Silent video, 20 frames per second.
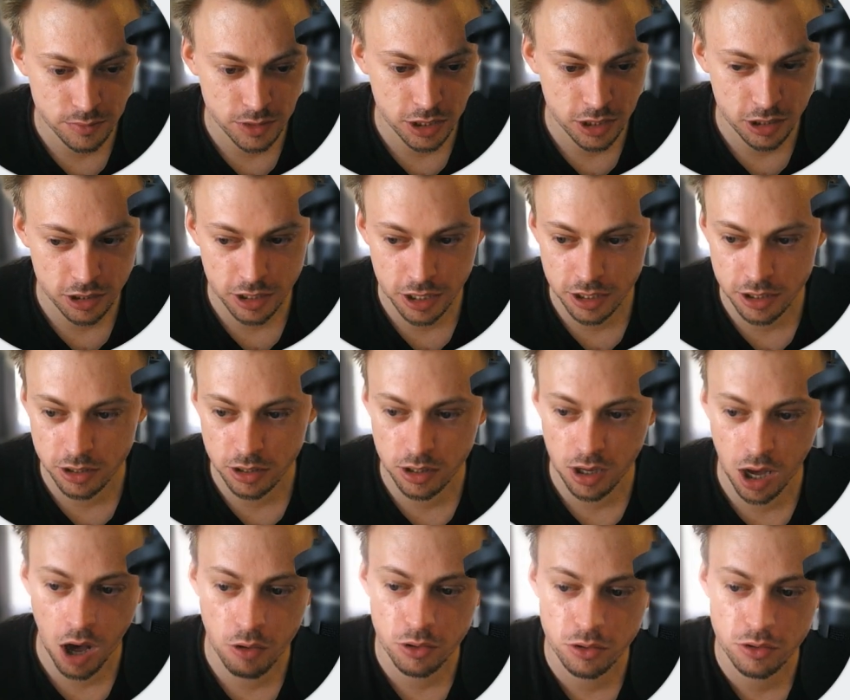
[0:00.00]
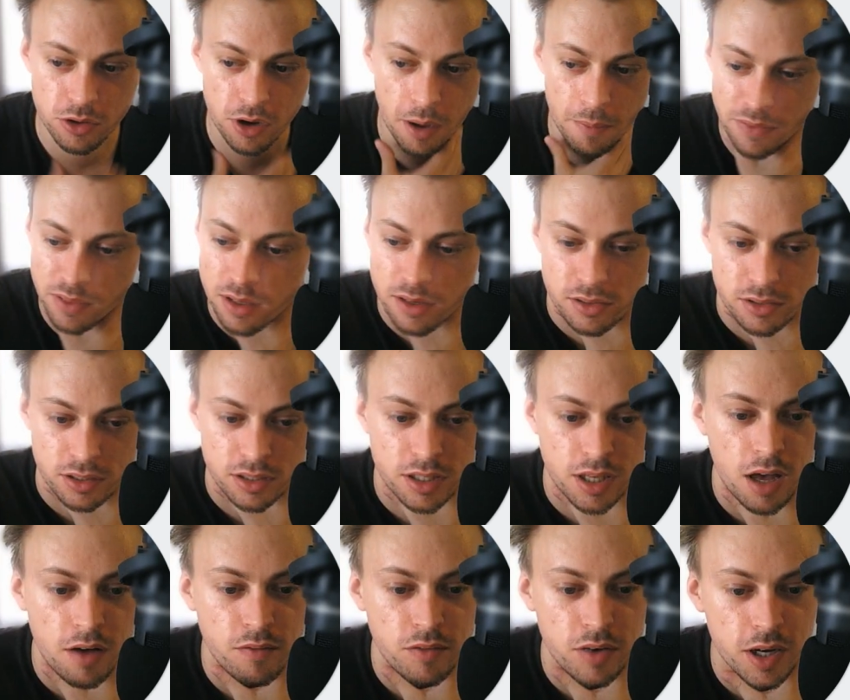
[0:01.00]
uh, like how you crop things in
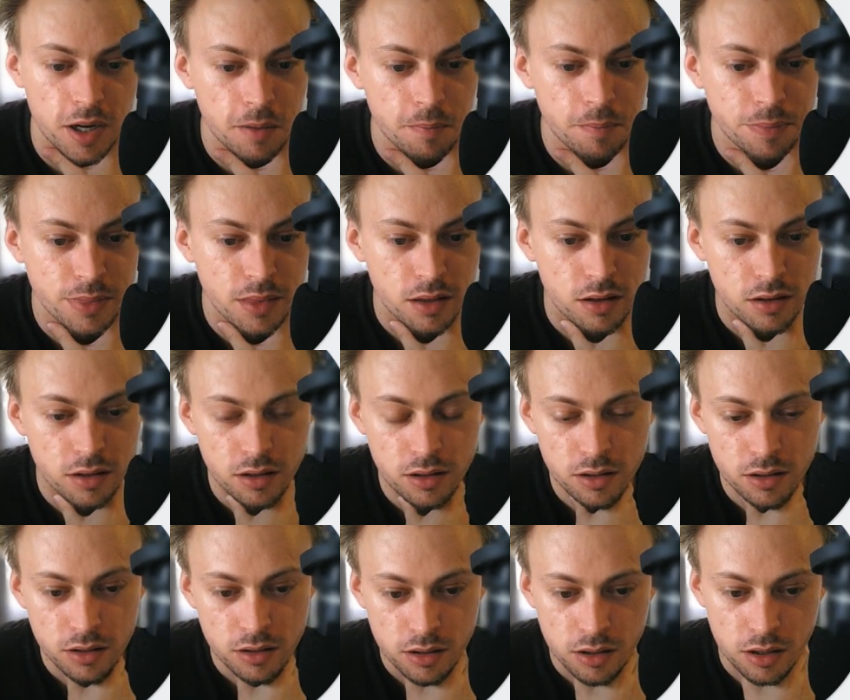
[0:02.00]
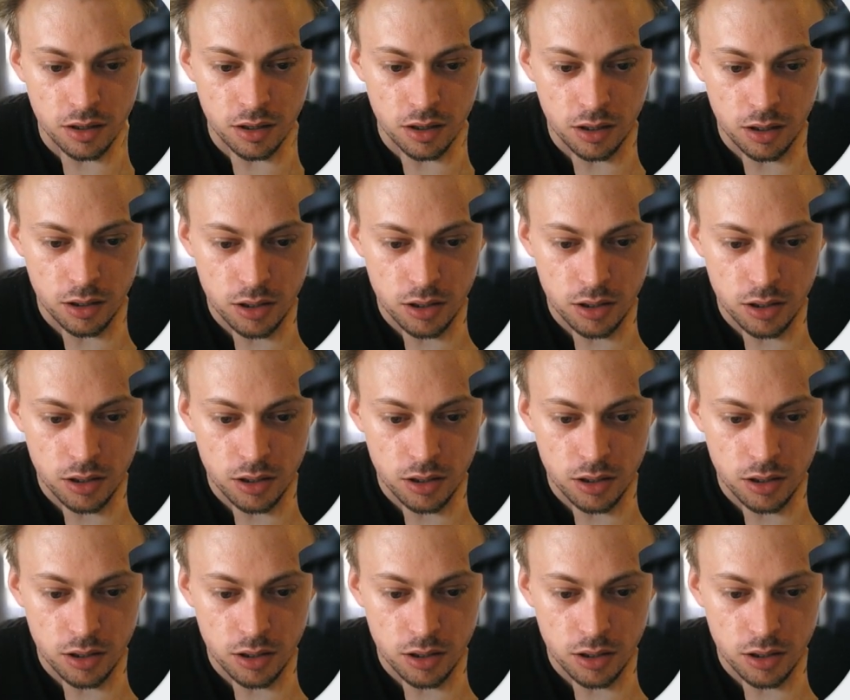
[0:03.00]
Canva. Uh,